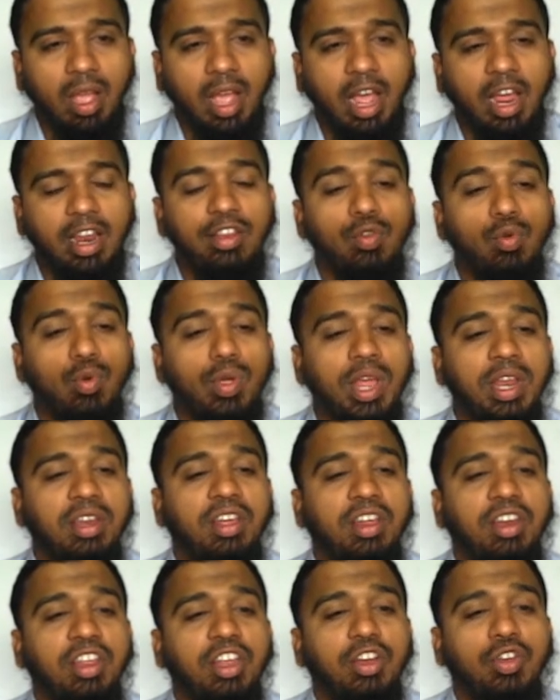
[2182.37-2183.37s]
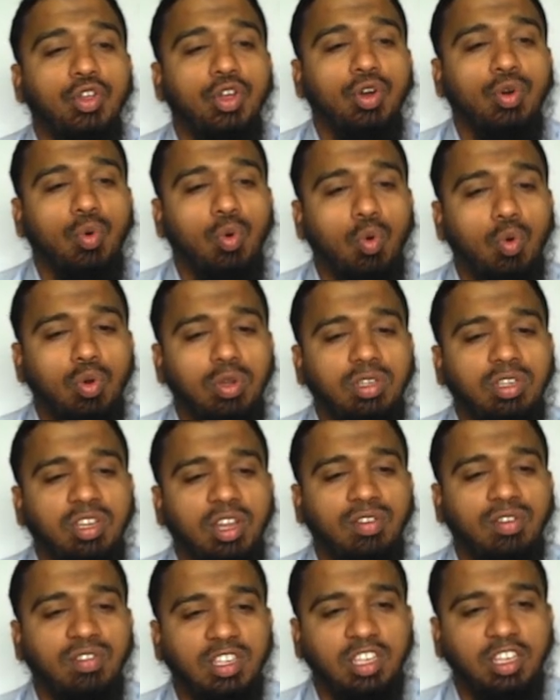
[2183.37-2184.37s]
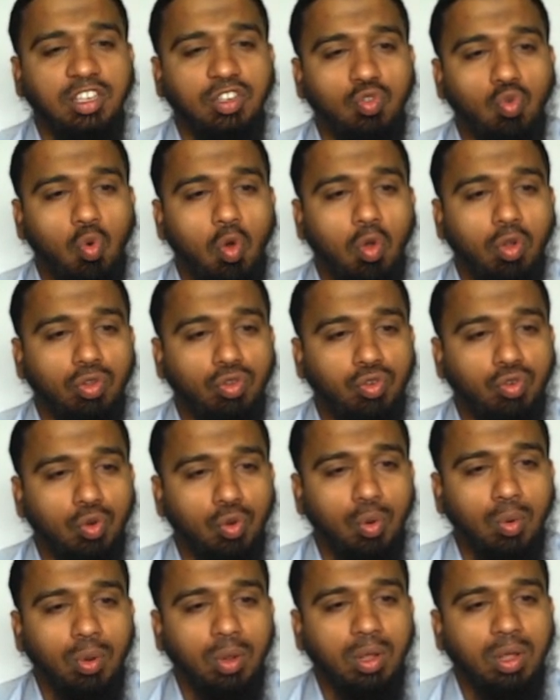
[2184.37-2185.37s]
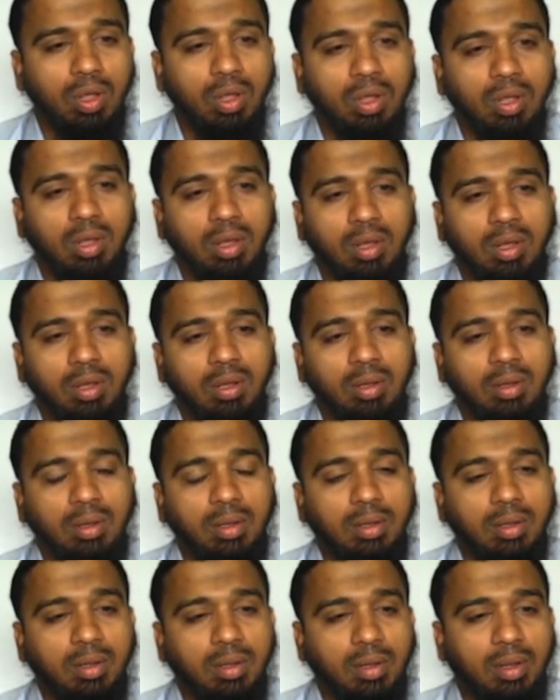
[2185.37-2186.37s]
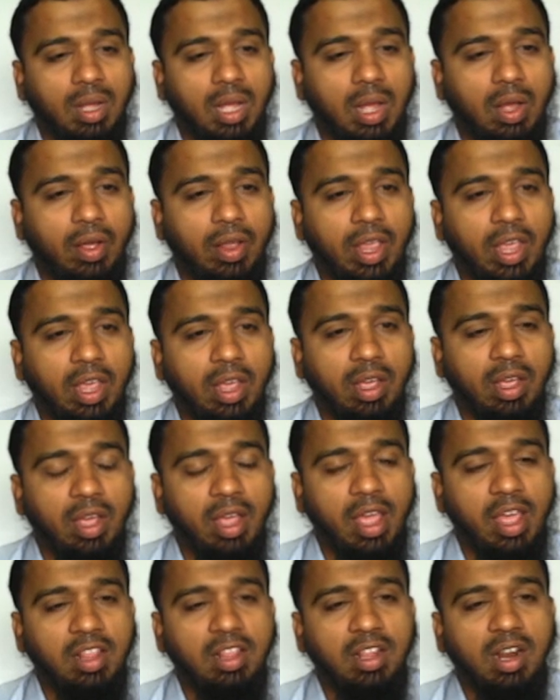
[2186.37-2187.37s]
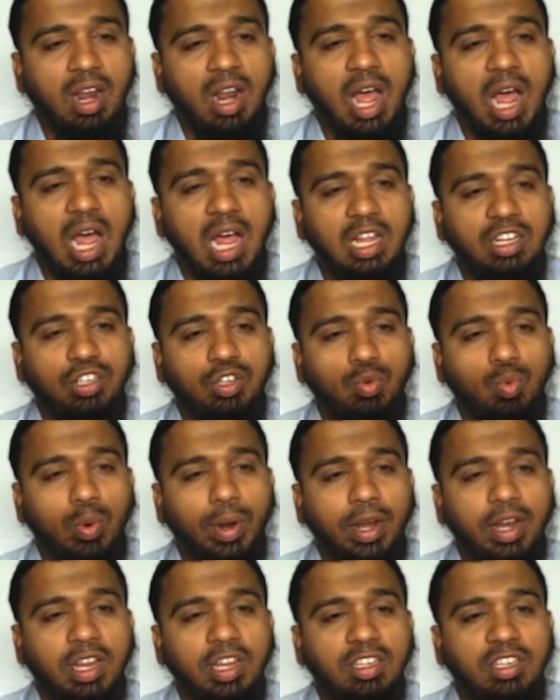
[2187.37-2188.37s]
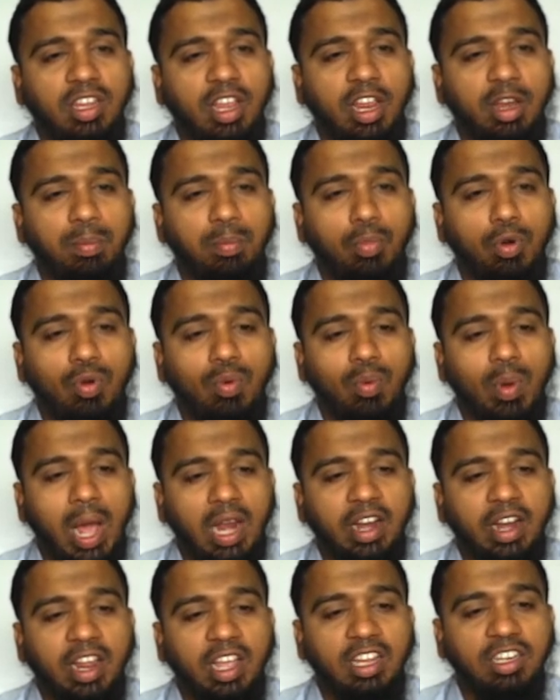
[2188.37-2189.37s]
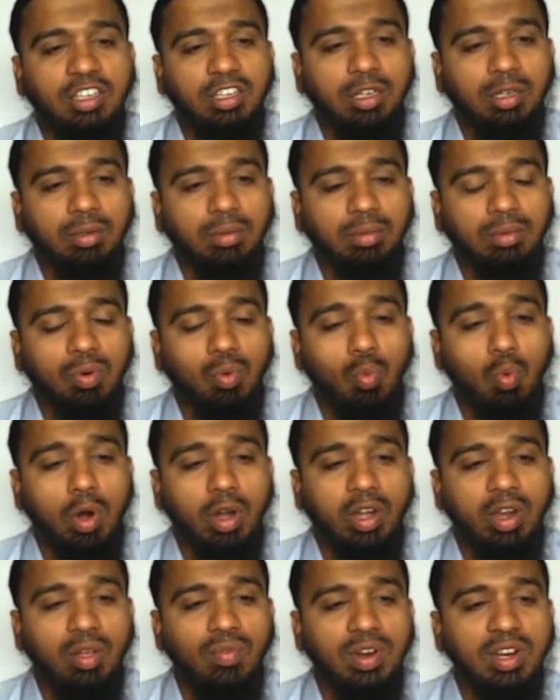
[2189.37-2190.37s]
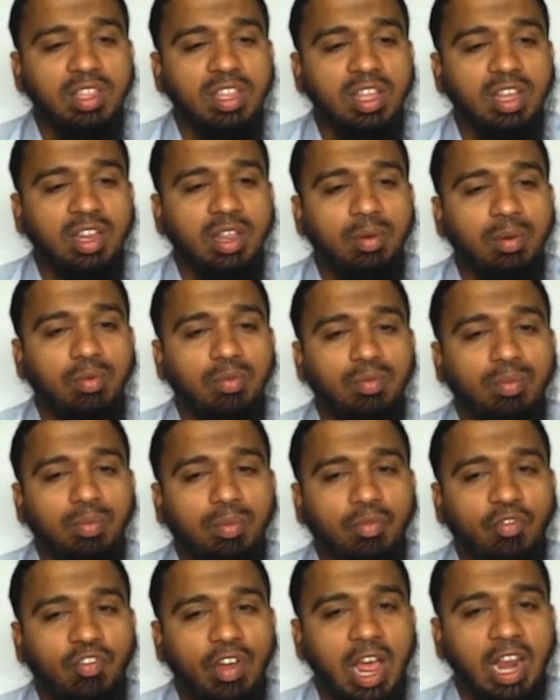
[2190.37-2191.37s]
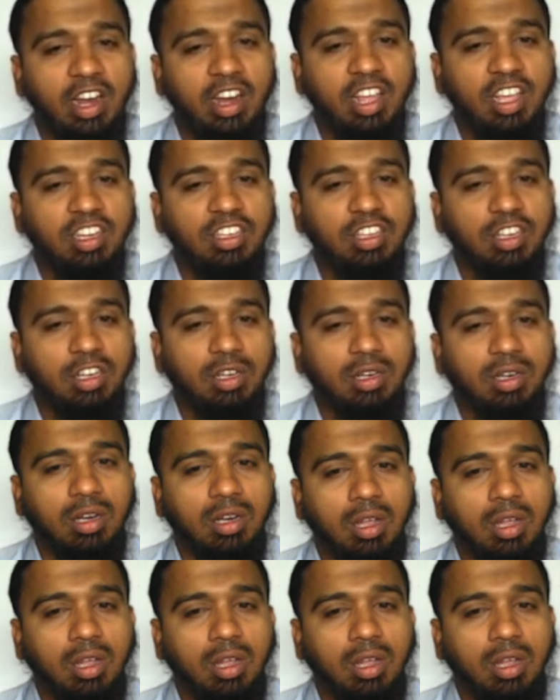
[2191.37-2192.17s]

and you can create your own services also. Okay, and the last one is input validation. Whatever the validation